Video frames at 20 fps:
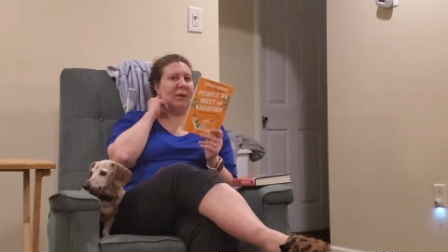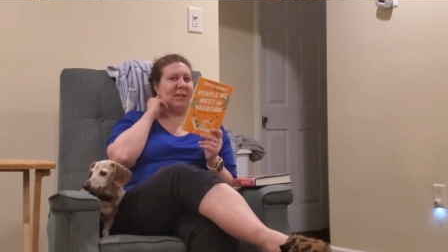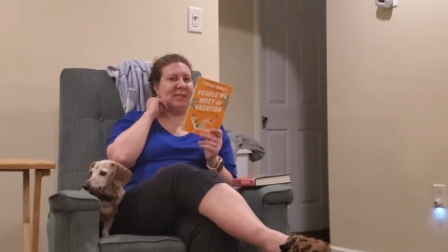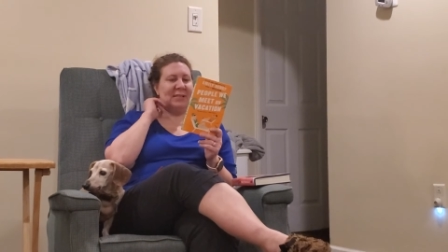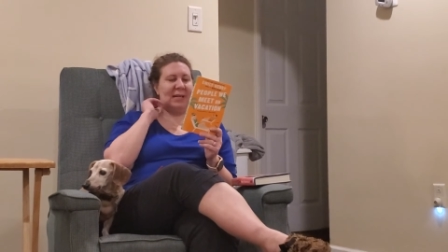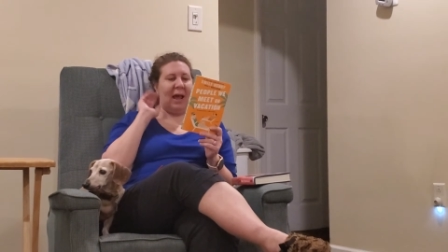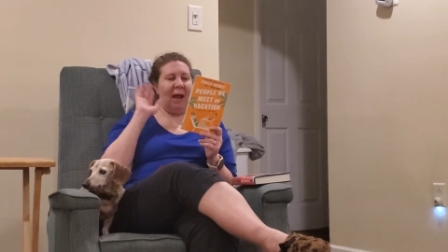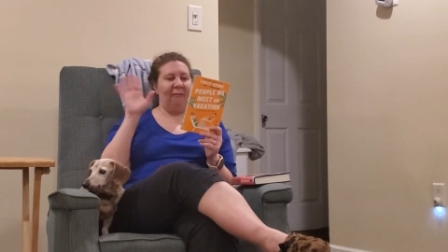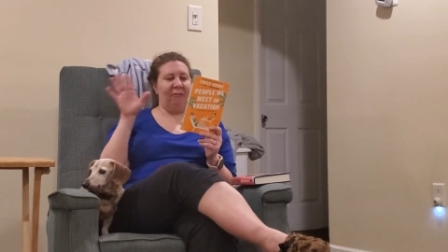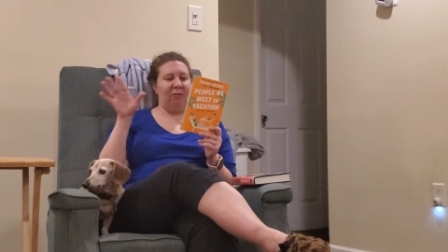
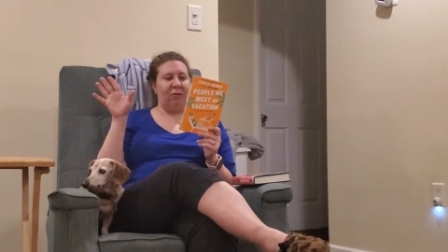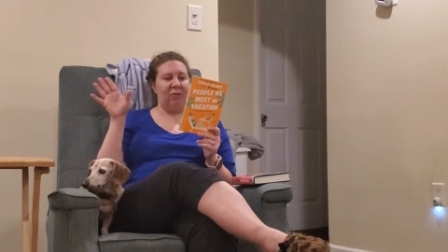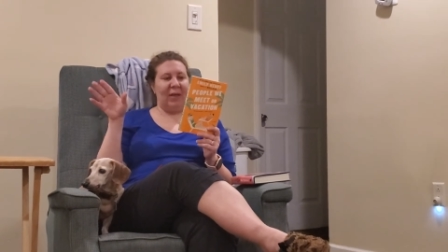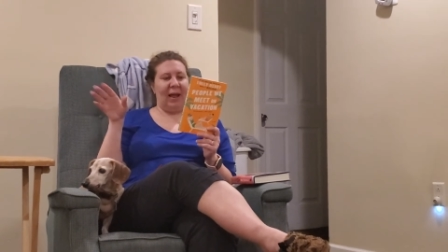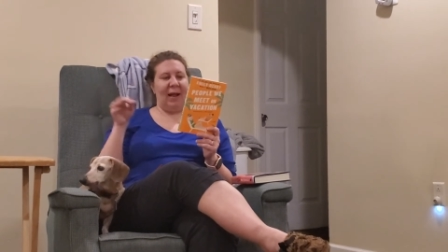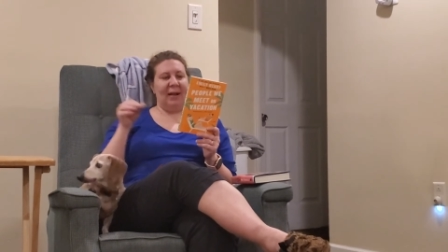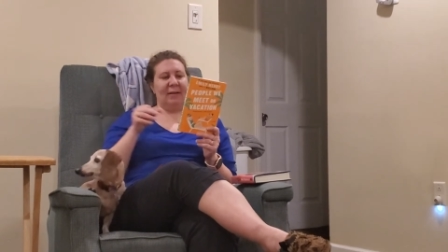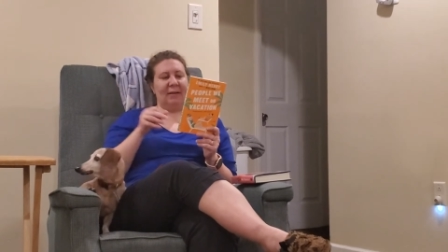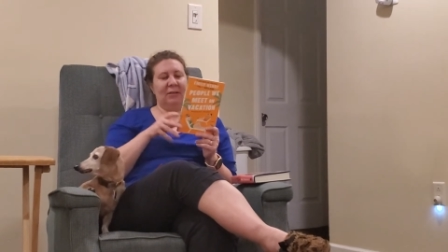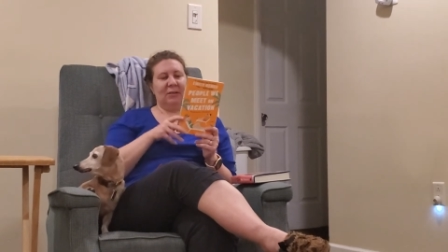weeks after
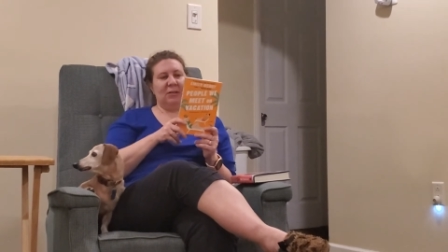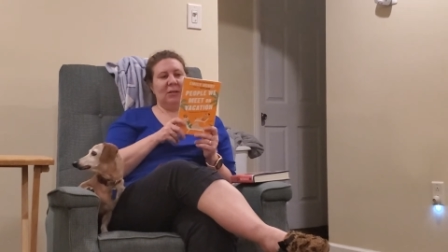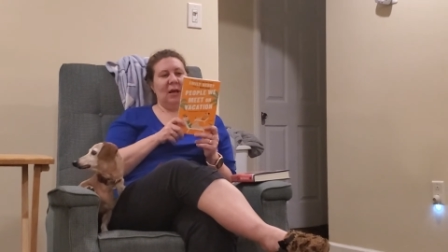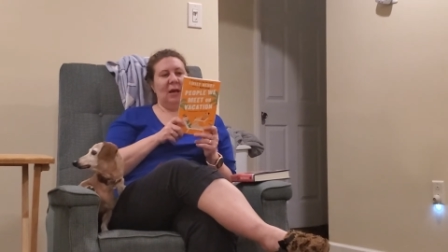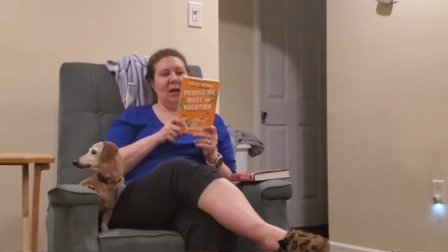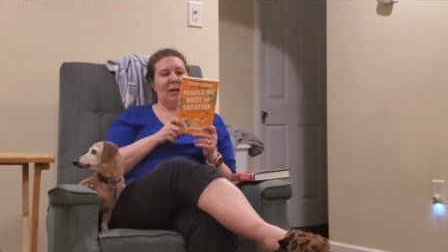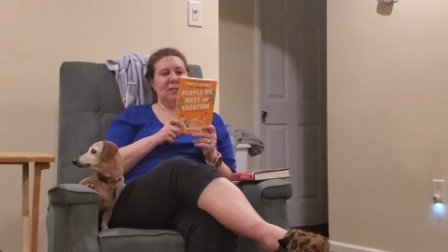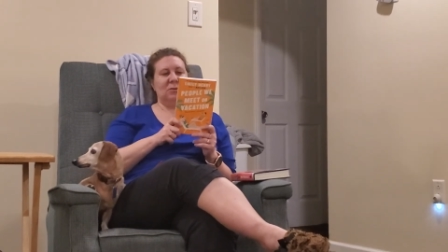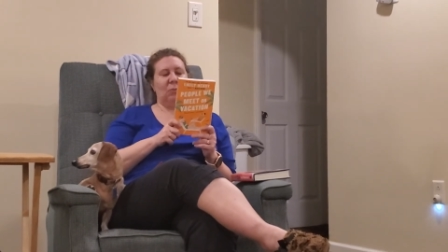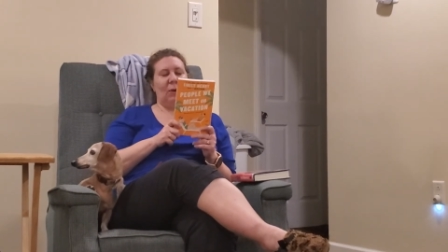that
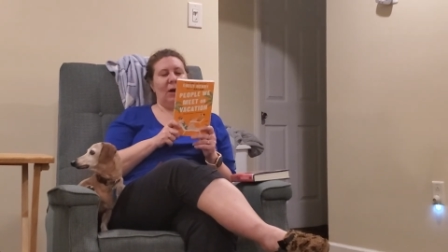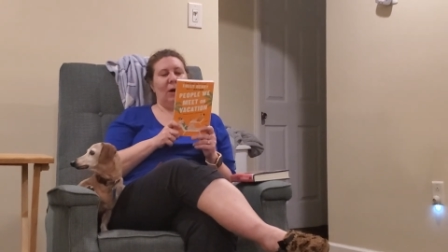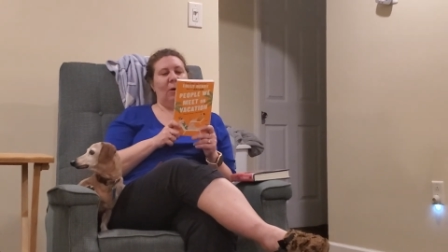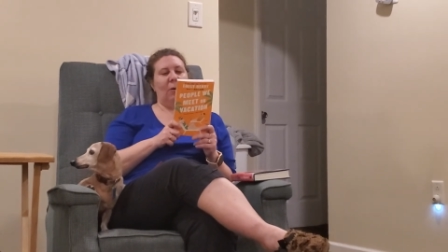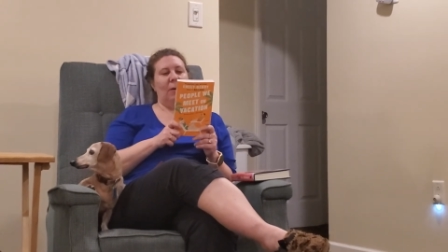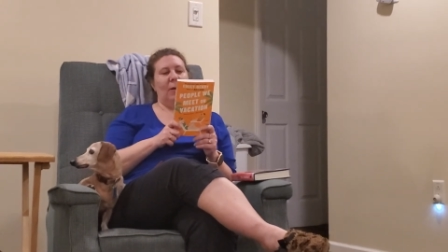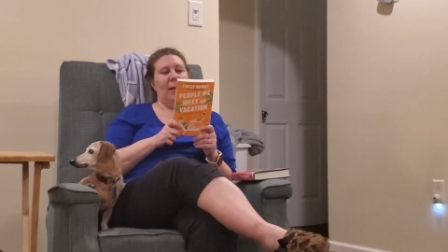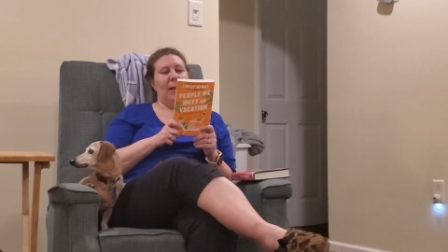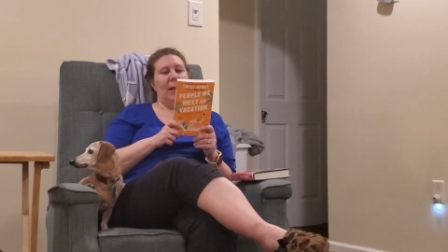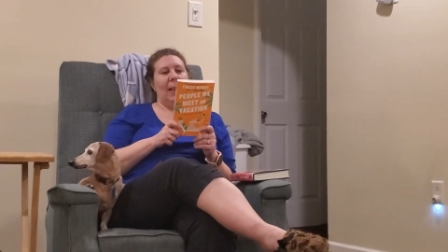as
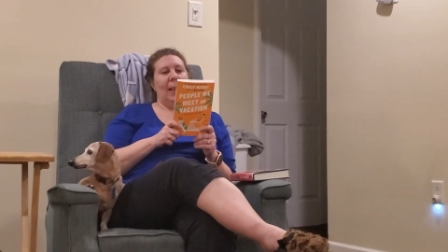well.